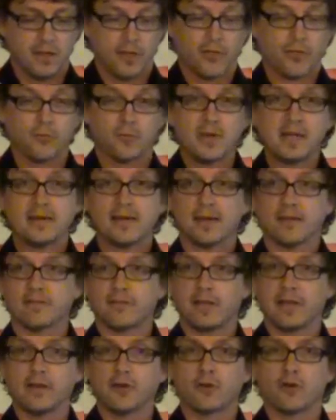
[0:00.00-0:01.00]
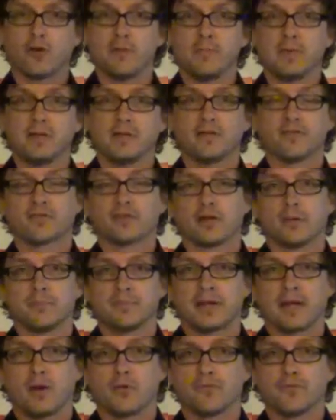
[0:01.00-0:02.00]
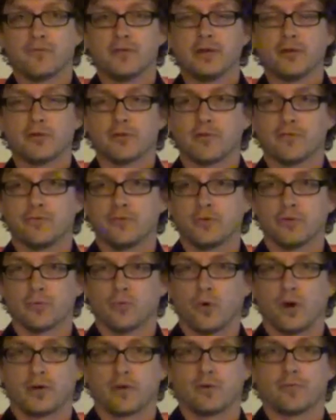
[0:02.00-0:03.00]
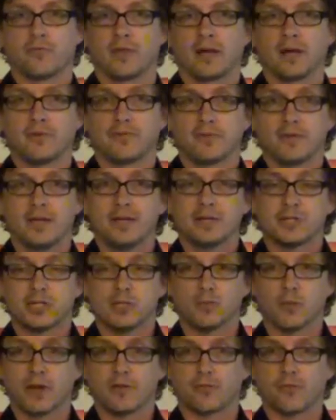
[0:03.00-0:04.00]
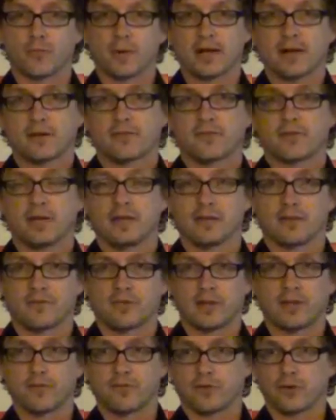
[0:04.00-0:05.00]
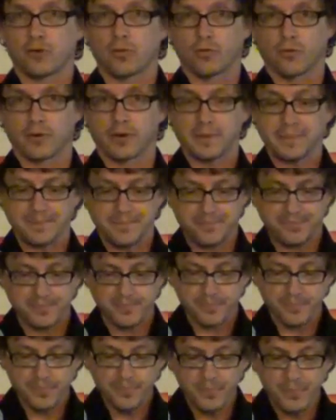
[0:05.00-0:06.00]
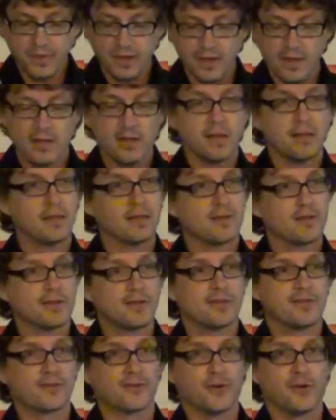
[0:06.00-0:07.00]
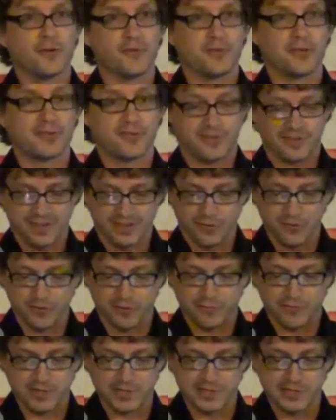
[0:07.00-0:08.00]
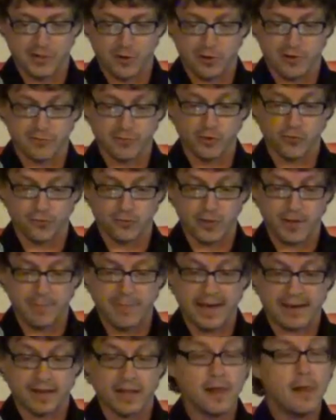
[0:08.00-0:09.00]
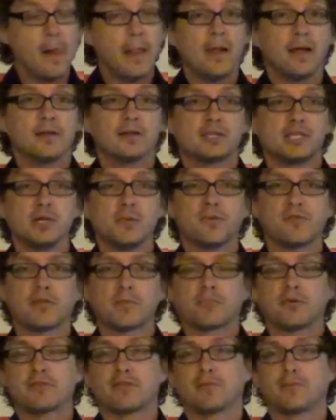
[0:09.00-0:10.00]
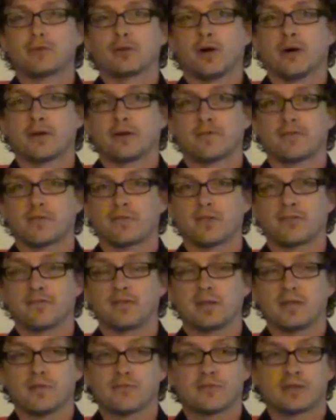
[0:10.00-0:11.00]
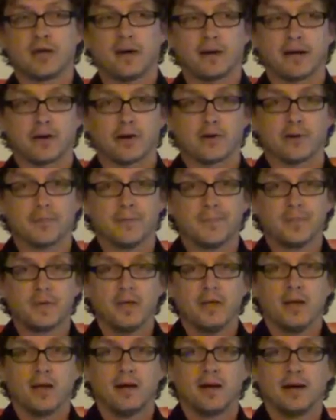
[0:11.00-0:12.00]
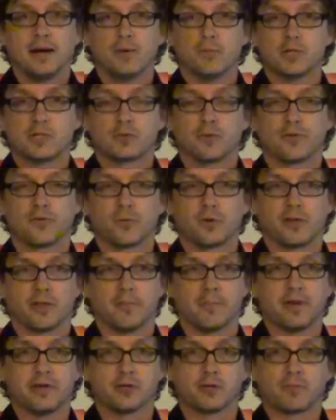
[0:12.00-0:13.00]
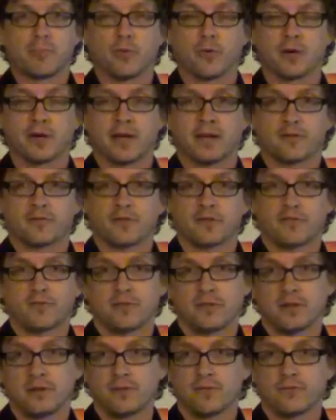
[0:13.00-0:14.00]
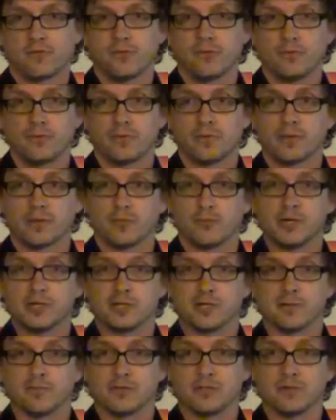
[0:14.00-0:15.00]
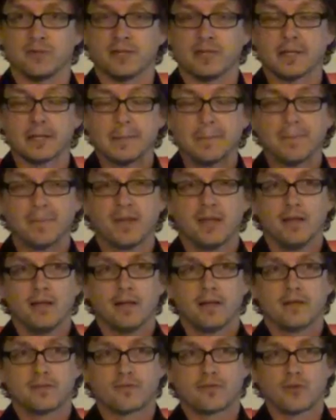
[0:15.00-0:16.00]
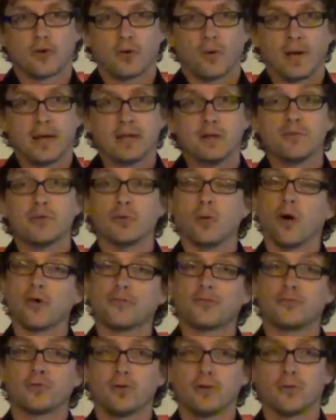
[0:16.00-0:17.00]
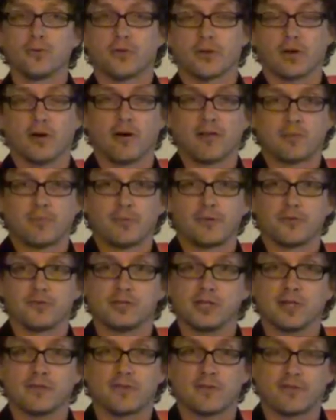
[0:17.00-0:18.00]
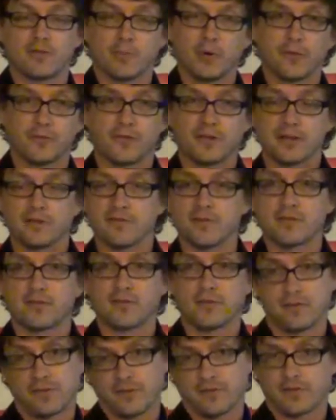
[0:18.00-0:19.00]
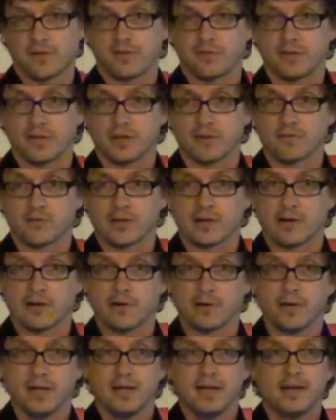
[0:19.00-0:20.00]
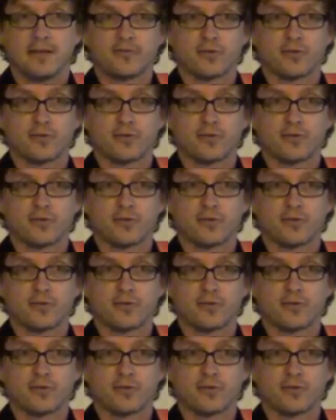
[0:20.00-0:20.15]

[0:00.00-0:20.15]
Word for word: Three days later, her minions come down, feed her the food and water of life. She resurrects and ascends to glory. So this uh, crucifixion narrative goes way back. She was the principal goddess of the city of Tyre, uh, which was one of the major port access cities to the region of Judea. So any of you also know the Gospels, Jesus supposedly visits the city of Tyre.